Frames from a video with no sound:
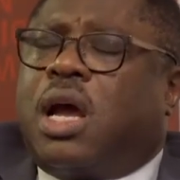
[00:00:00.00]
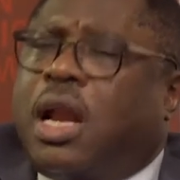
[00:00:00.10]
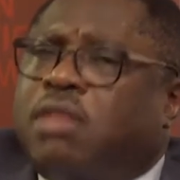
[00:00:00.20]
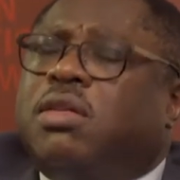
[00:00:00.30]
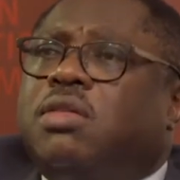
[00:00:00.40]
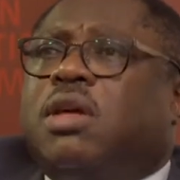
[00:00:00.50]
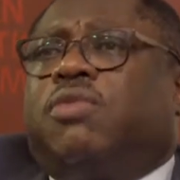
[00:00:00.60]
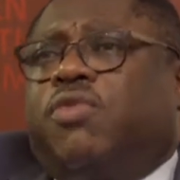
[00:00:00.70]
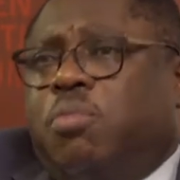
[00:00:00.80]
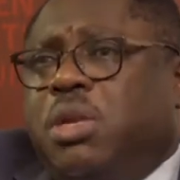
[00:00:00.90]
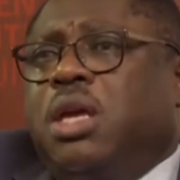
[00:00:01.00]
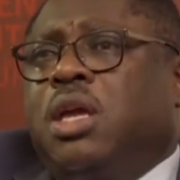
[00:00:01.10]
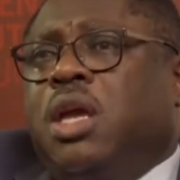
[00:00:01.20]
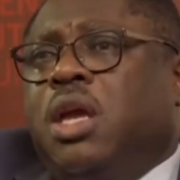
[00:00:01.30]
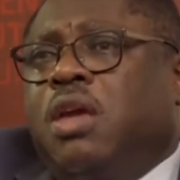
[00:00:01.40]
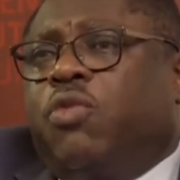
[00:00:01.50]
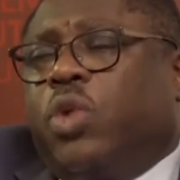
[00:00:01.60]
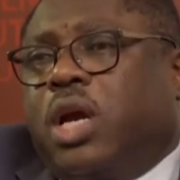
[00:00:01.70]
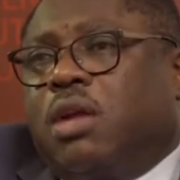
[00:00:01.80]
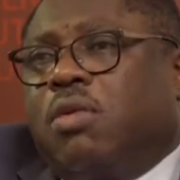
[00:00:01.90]
And I think that for me, if
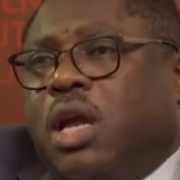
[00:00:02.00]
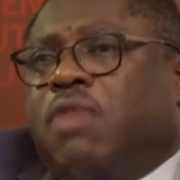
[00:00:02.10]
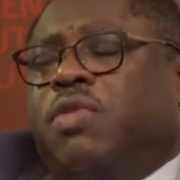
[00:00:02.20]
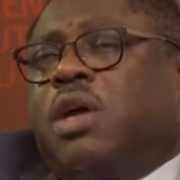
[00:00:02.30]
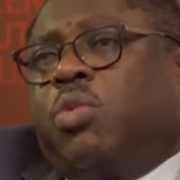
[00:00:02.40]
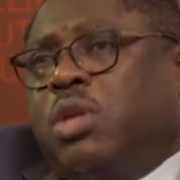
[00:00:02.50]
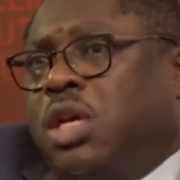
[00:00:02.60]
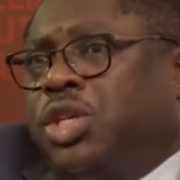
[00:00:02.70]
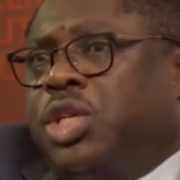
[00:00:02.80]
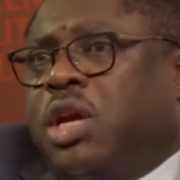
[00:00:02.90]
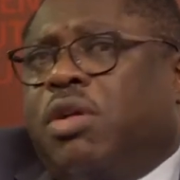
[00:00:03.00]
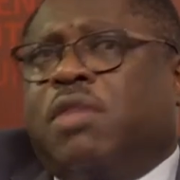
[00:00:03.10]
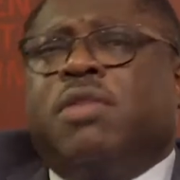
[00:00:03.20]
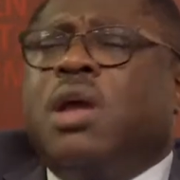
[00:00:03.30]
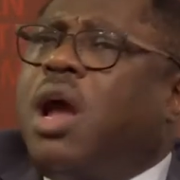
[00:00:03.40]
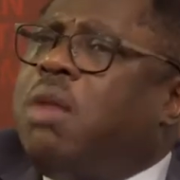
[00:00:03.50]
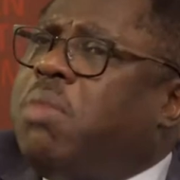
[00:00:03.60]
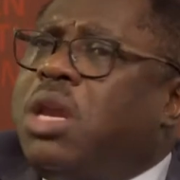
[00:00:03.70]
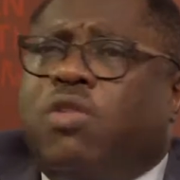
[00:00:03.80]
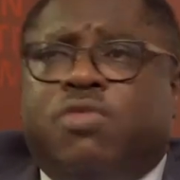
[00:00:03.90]
we can get there with AGRF and
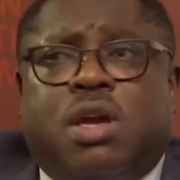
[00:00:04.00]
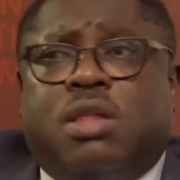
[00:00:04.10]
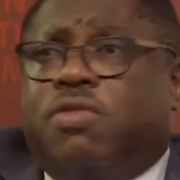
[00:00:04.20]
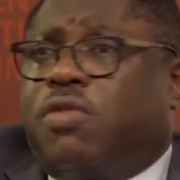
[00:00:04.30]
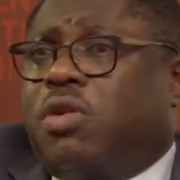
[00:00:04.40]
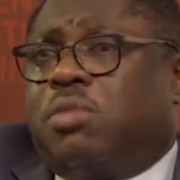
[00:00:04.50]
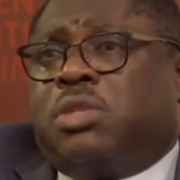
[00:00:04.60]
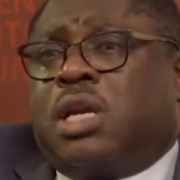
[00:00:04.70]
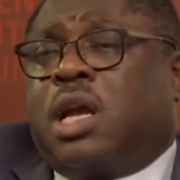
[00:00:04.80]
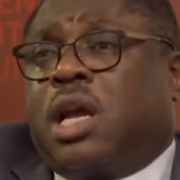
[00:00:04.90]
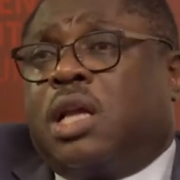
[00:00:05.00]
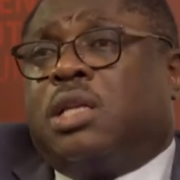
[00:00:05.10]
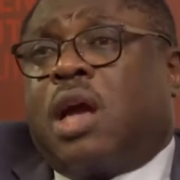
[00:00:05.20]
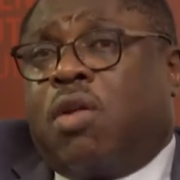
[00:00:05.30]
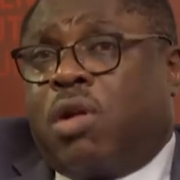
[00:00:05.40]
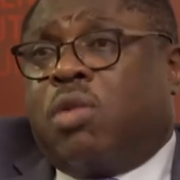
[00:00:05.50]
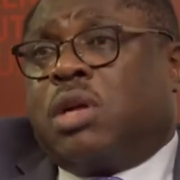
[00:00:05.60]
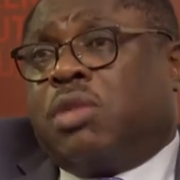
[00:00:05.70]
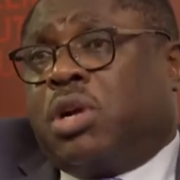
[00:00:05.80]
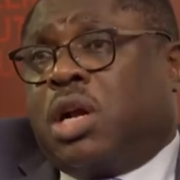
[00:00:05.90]
many of the other forums that are held around
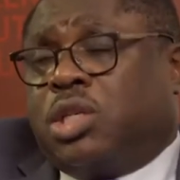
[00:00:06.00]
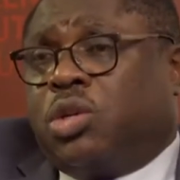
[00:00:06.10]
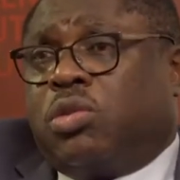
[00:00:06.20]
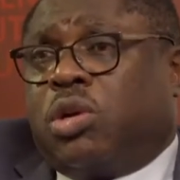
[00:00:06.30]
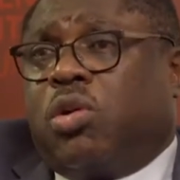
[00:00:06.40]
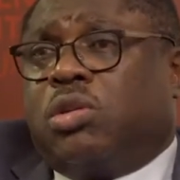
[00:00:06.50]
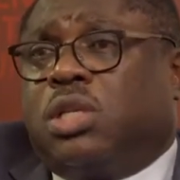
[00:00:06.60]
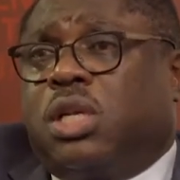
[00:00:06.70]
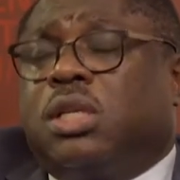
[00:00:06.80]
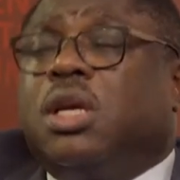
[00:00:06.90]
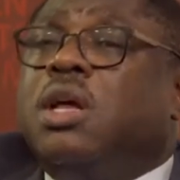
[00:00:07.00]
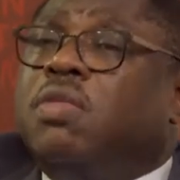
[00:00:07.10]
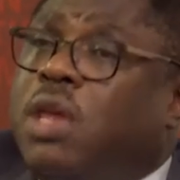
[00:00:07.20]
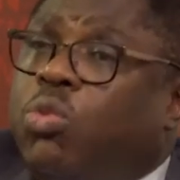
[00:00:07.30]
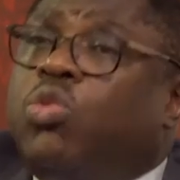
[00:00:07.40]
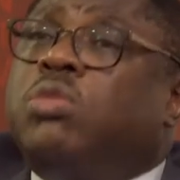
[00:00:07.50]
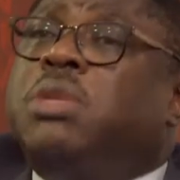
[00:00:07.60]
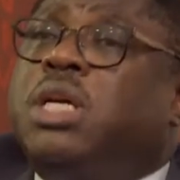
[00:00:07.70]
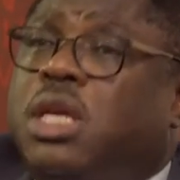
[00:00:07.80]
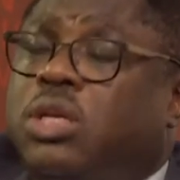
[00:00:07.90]
agriculture on the continent, then we'll
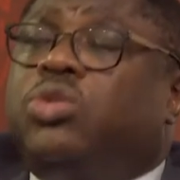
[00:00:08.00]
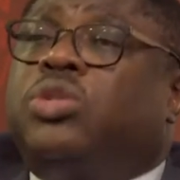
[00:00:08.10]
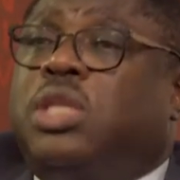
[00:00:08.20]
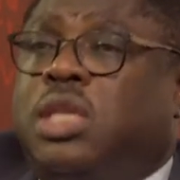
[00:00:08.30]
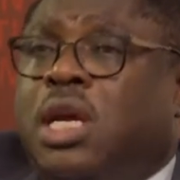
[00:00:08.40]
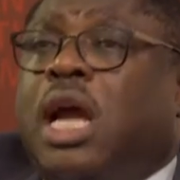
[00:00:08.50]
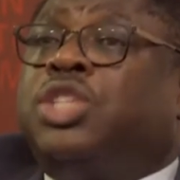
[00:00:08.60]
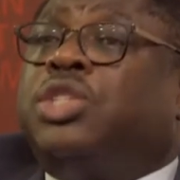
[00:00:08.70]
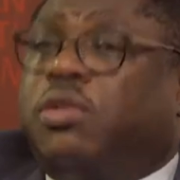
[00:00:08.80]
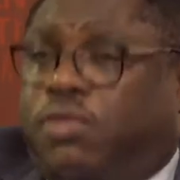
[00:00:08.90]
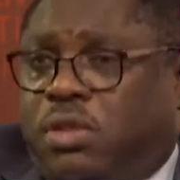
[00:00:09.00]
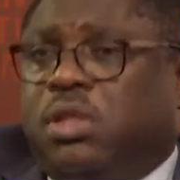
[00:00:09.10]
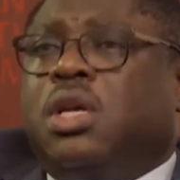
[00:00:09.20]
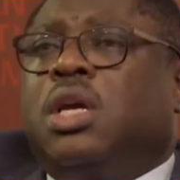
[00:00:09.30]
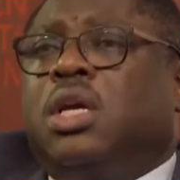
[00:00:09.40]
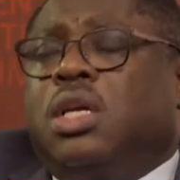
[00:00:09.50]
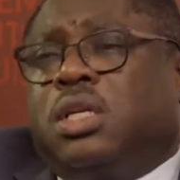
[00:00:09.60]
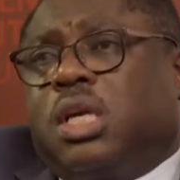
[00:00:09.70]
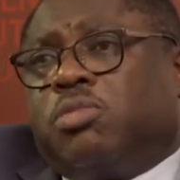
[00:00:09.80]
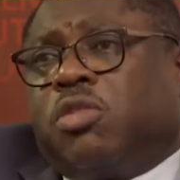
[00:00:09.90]
begin to see a shift in
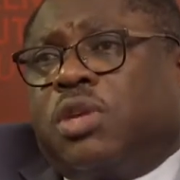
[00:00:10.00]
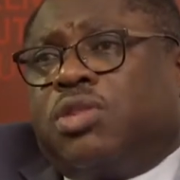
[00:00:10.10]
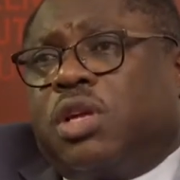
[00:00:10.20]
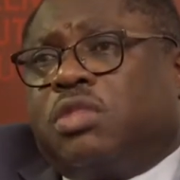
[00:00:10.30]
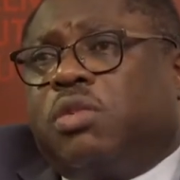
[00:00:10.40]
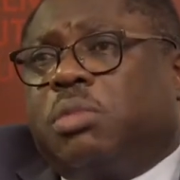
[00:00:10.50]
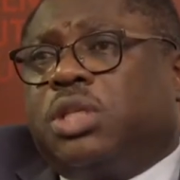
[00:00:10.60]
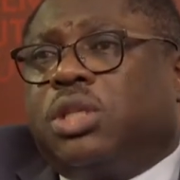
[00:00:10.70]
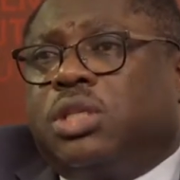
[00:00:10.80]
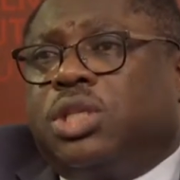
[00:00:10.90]
terms of the transformation